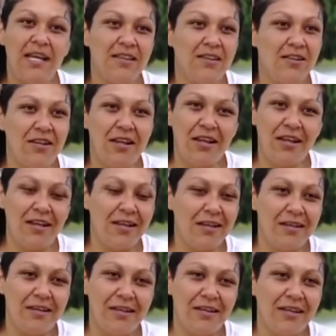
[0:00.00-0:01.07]
And
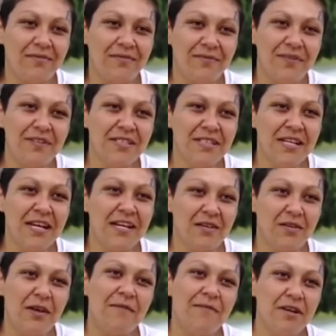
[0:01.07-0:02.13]
it feels
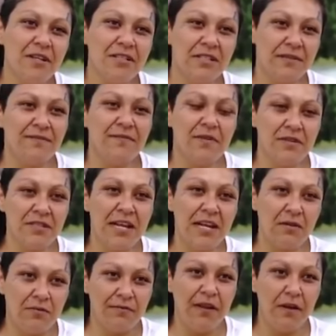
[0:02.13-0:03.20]
kind of, at first
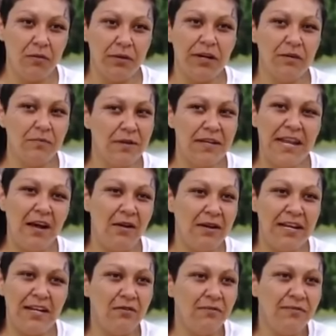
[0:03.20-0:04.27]
kind of felt weird, but
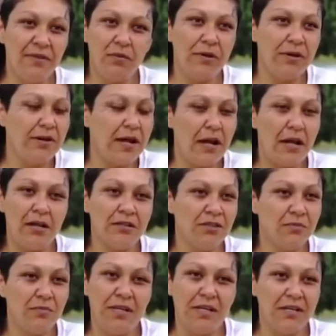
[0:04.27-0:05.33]
now it don't feel weird at
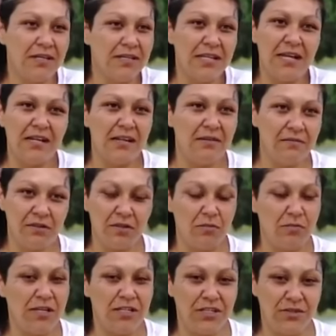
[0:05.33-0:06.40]
all to me because I love him
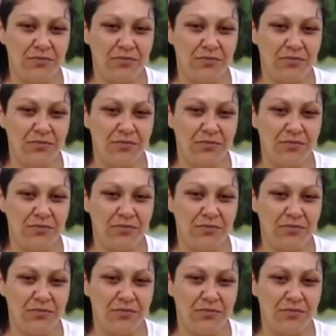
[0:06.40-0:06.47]
so